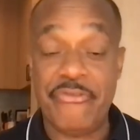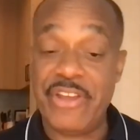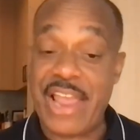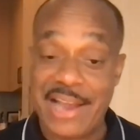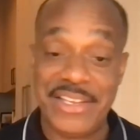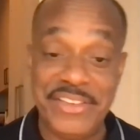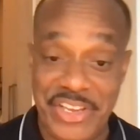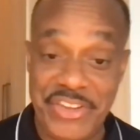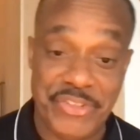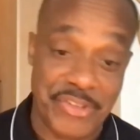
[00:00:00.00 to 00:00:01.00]
every acting
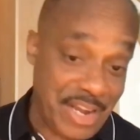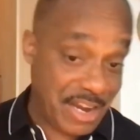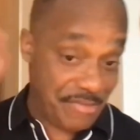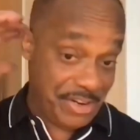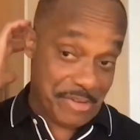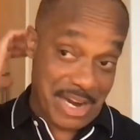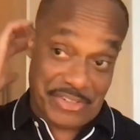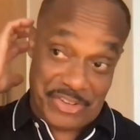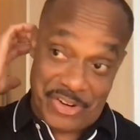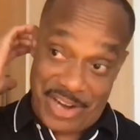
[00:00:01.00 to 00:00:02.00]
teacher, every
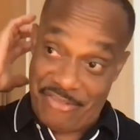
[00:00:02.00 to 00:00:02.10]
director,